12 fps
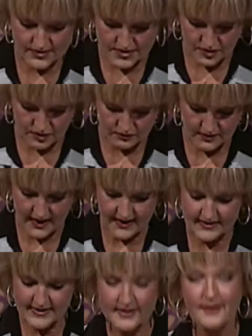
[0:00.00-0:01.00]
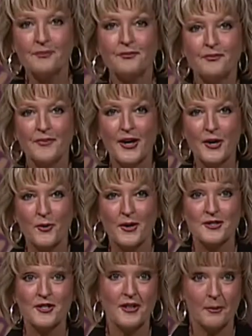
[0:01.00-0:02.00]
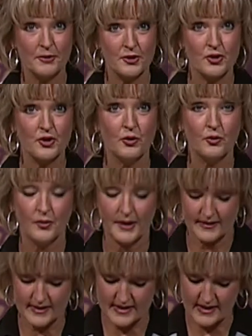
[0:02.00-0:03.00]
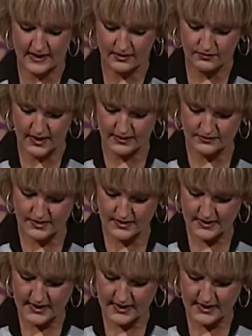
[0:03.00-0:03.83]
is correct. Question number two in this second round.